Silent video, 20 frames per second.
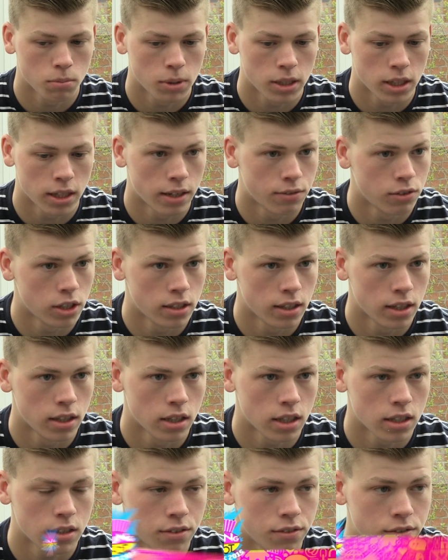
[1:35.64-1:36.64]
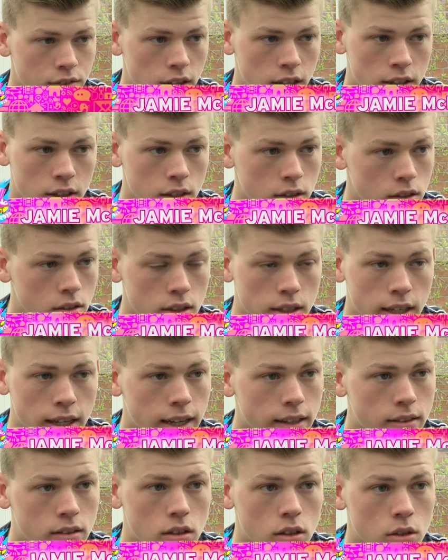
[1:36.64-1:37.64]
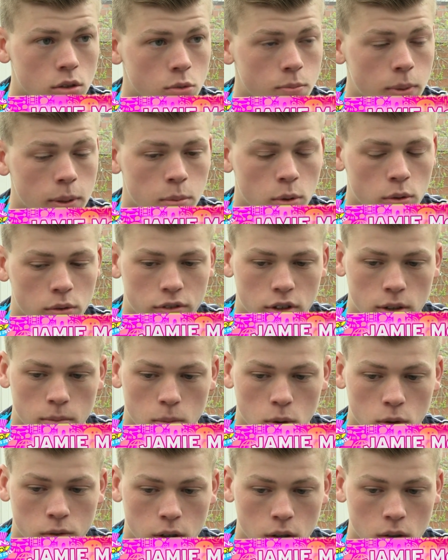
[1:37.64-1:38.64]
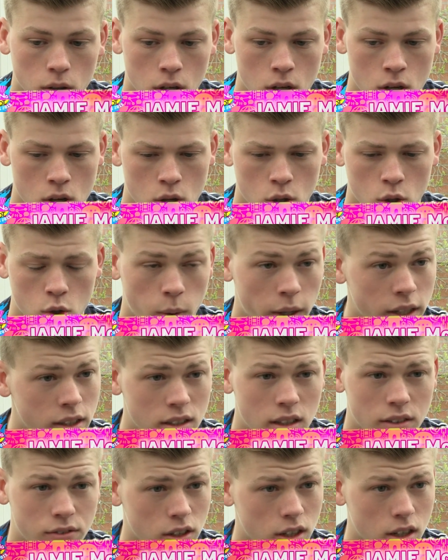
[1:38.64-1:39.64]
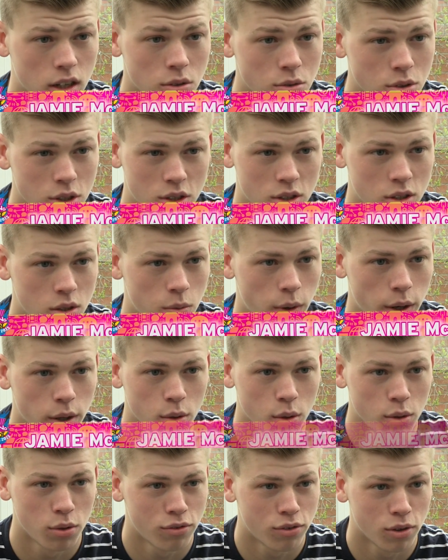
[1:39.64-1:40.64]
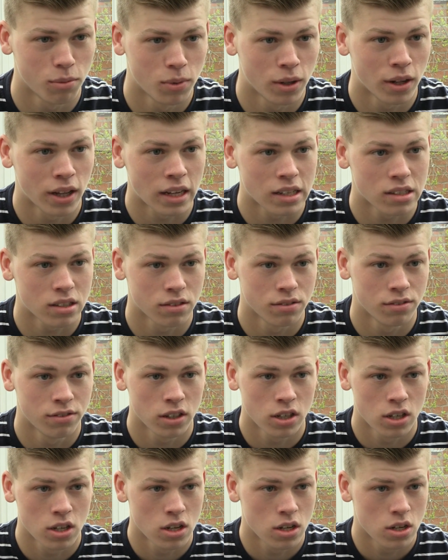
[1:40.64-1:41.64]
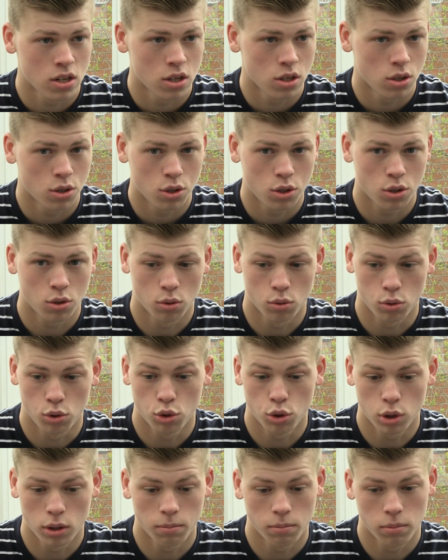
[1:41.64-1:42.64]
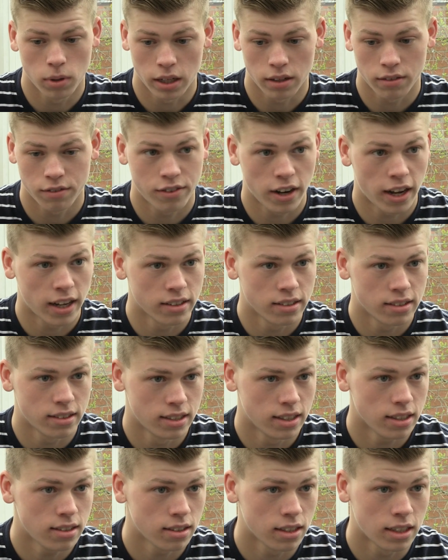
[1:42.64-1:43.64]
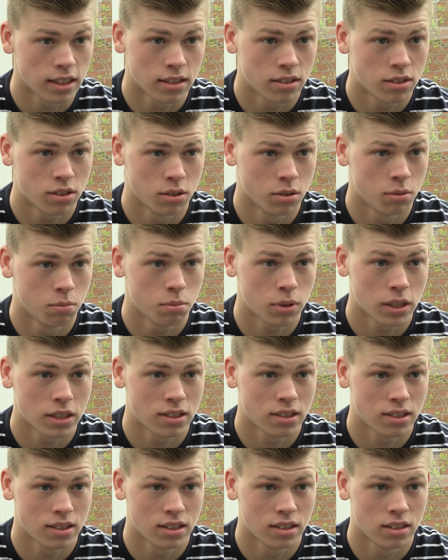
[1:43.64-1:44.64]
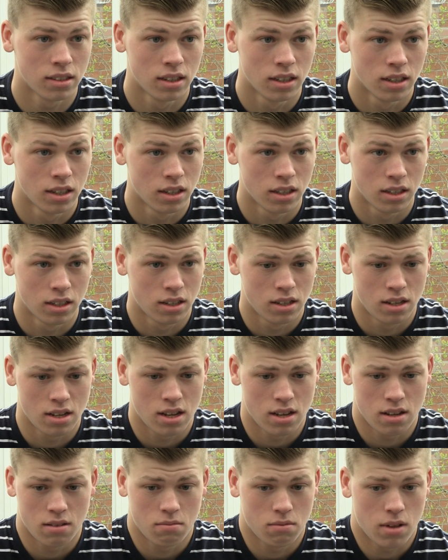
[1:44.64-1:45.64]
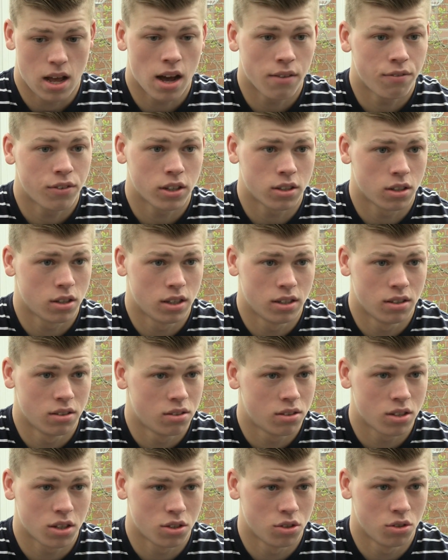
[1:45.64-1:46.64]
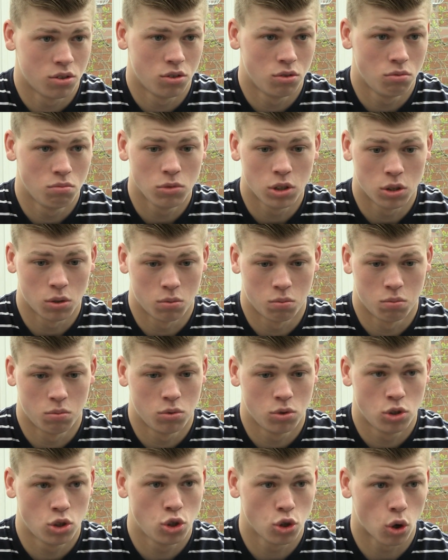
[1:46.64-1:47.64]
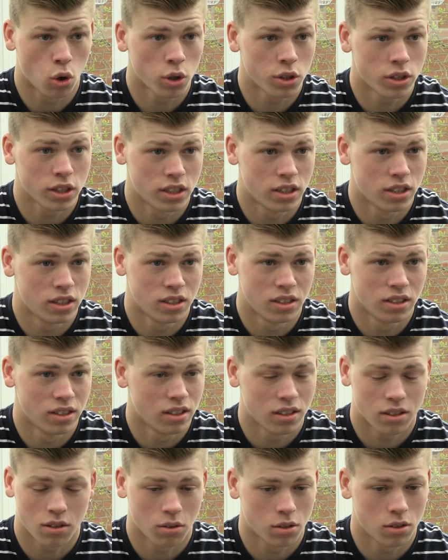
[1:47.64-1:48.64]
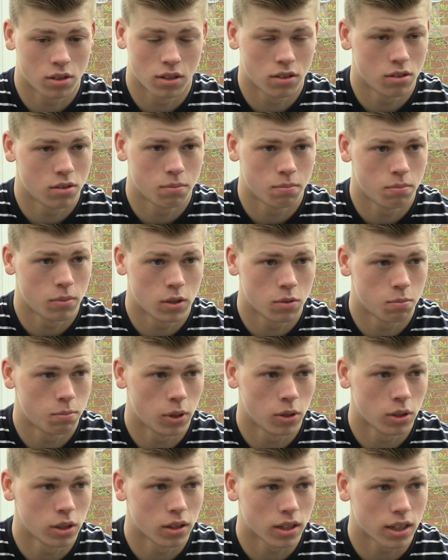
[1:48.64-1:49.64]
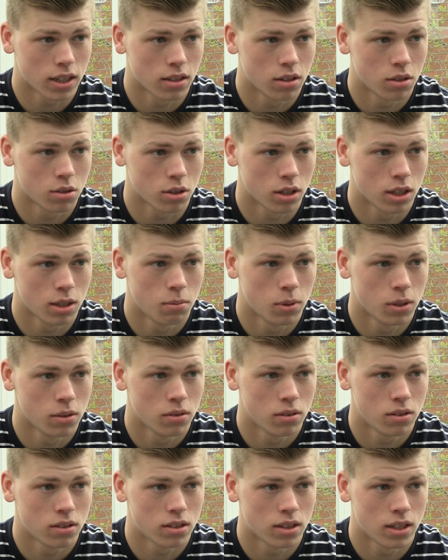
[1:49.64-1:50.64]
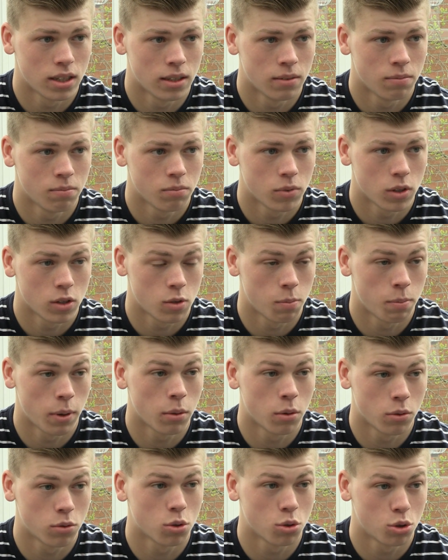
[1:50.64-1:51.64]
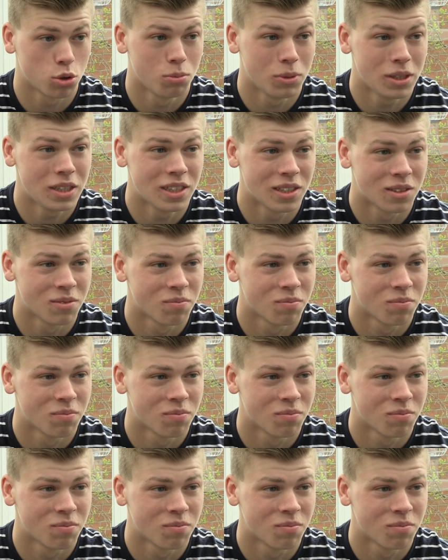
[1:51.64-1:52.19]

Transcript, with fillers: to me in everyday life, and yeah, there's people from over 20 different countries in the world, from the likes of, you know, Europe like France and Italy to places in Africa and such as, you know, Jordan, and oh, it's brilliant. I can't describe it. It's the power of social media.